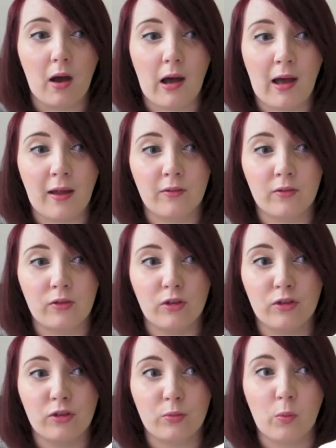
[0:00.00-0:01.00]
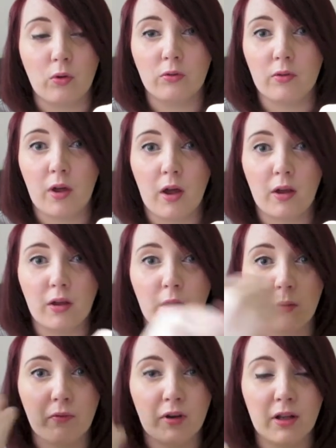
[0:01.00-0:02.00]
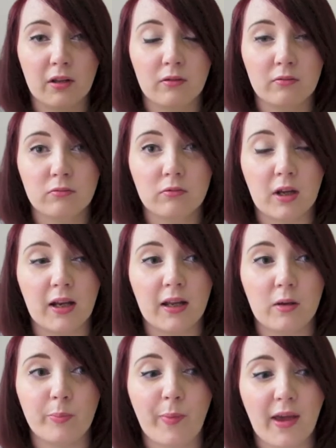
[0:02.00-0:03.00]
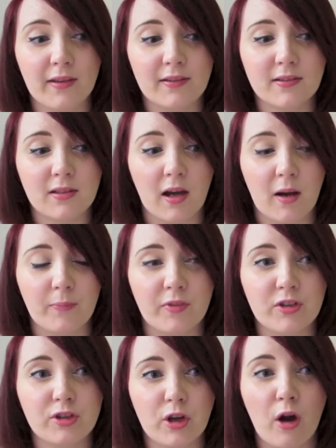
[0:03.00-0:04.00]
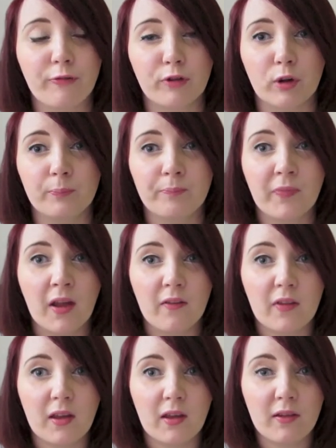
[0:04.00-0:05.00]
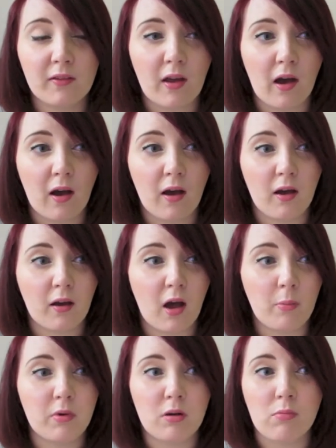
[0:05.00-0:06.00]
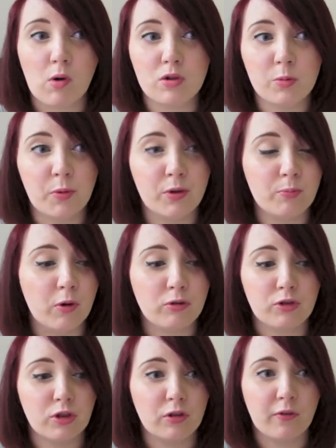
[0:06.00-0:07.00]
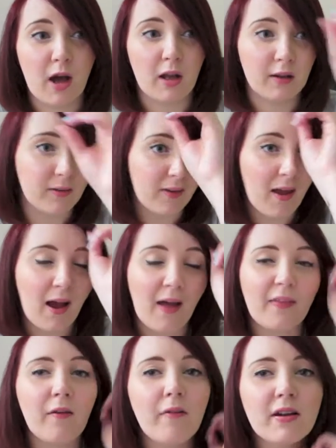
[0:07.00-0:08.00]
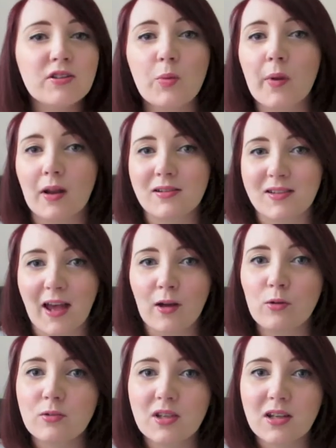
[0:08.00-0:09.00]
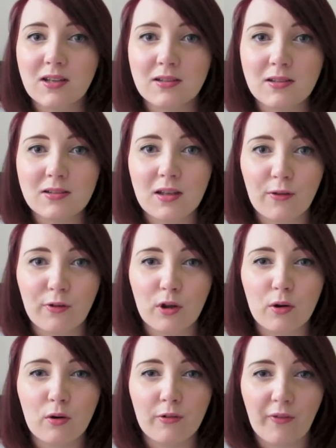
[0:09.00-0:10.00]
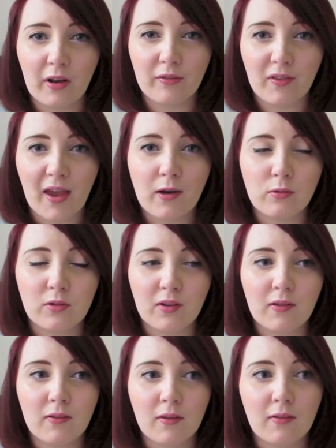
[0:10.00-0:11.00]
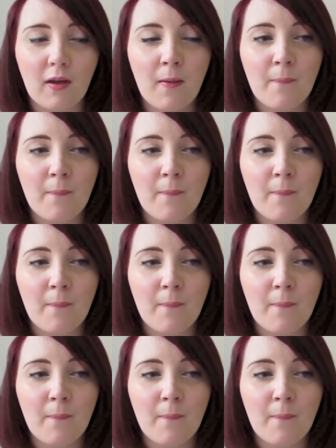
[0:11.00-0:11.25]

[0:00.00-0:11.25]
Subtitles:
and you just want a really clean base to start from. These come in a multitude of colours, and they're a little bit like tangle teasers. If you're a fan of tangle teasers,